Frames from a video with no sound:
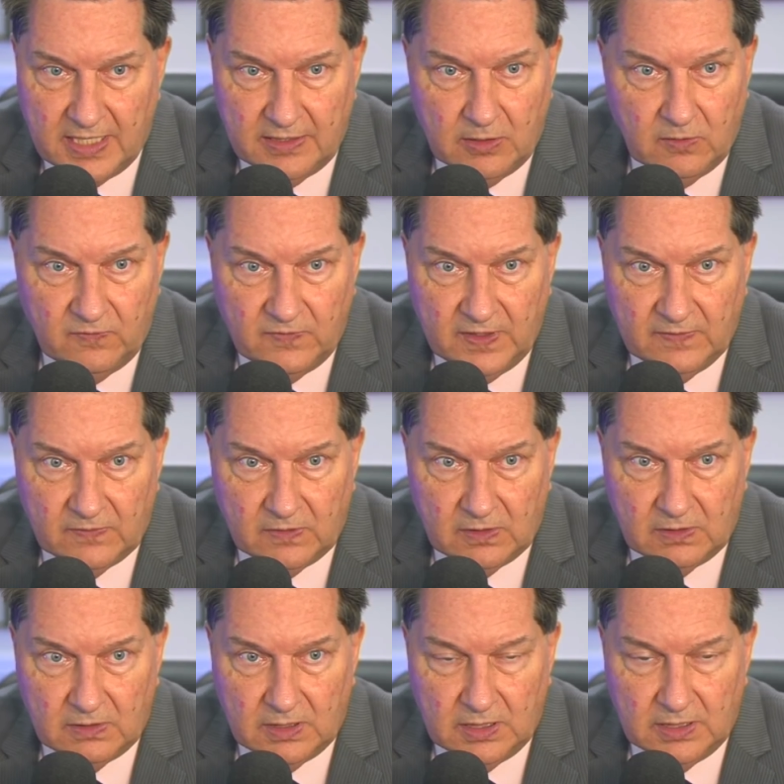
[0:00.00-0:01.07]
I had no
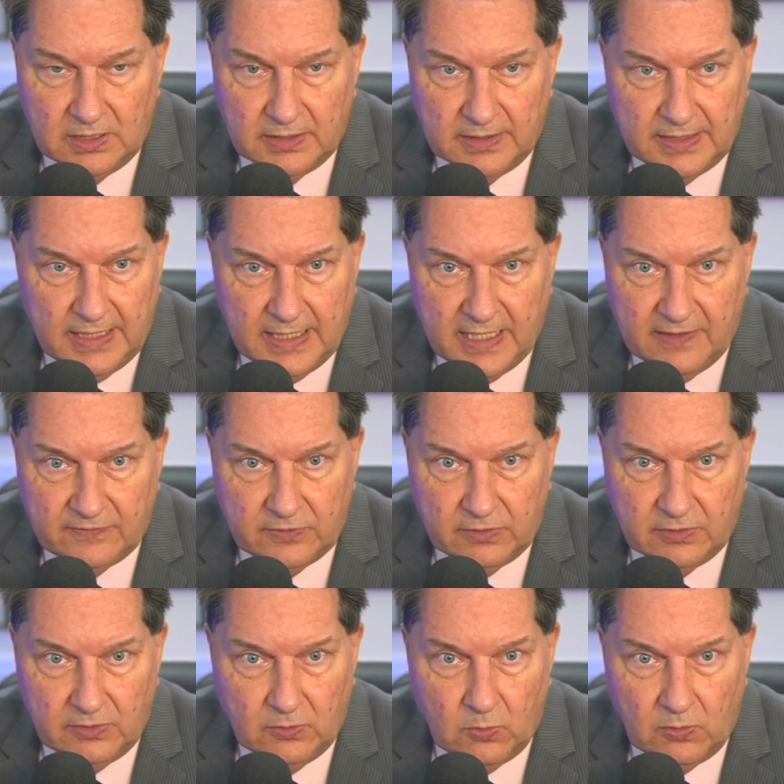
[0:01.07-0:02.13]
fever uh, the day
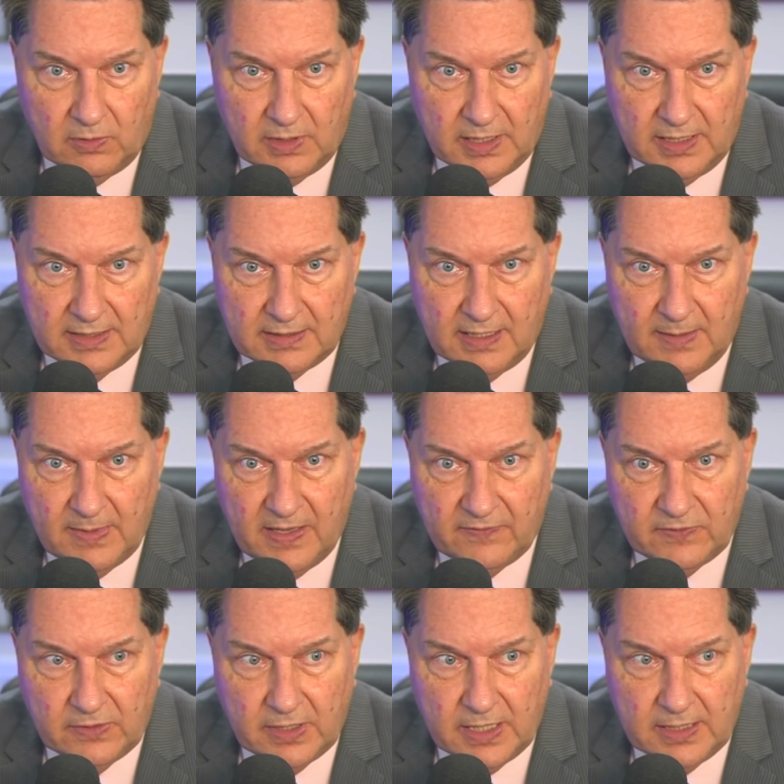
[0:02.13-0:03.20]
after, nor any time
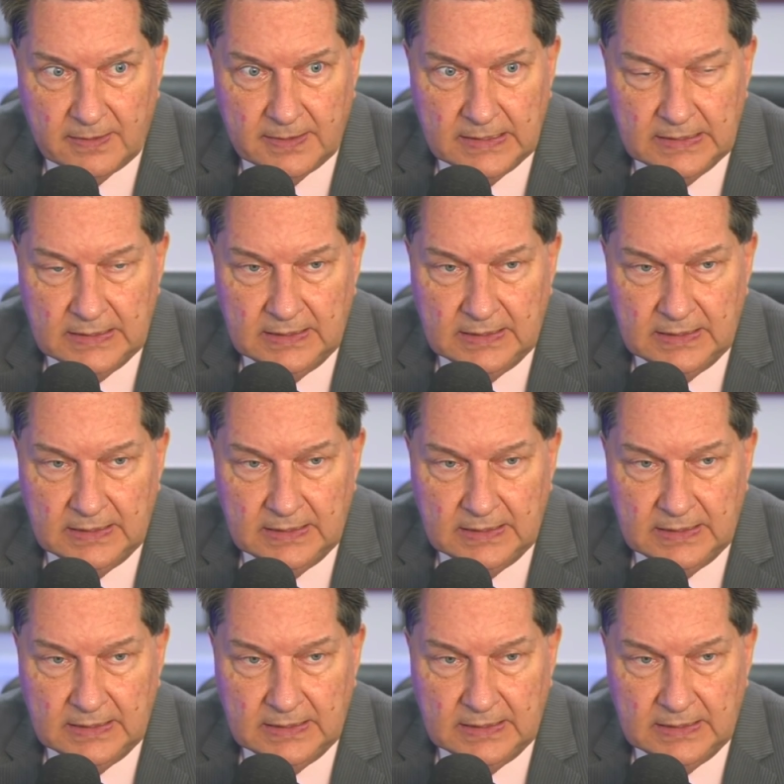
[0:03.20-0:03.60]
after that.